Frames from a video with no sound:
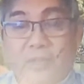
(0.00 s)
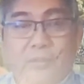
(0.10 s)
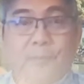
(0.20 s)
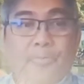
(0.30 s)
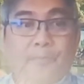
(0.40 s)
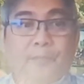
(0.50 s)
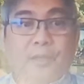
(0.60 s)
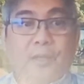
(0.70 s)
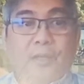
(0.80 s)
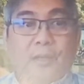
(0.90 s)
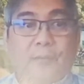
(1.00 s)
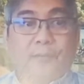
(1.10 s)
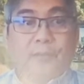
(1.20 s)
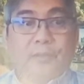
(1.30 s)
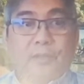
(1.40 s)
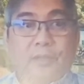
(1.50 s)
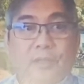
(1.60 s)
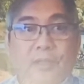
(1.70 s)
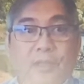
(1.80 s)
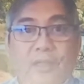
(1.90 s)
Um,
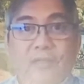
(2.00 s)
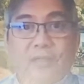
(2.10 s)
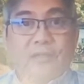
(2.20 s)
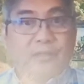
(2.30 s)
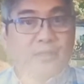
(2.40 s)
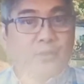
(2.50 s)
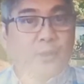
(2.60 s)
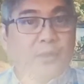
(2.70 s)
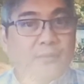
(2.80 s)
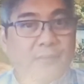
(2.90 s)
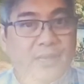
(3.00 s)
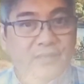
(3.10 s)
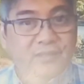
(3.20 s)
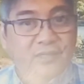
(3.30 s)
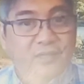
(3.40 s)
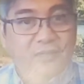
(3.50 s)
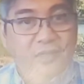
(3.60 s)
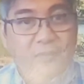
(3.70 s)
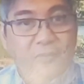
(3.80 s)
and I did wear a mask at that time.